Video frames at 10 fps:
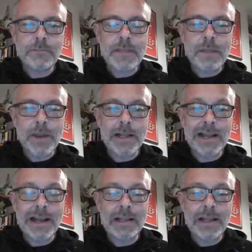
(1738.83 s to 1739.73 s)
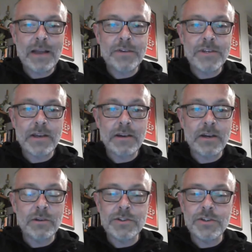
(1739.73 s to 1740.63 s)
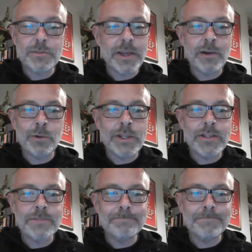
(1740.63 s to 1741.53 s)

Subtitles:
and Michael Cahill every day on Gold. Just plain oldies.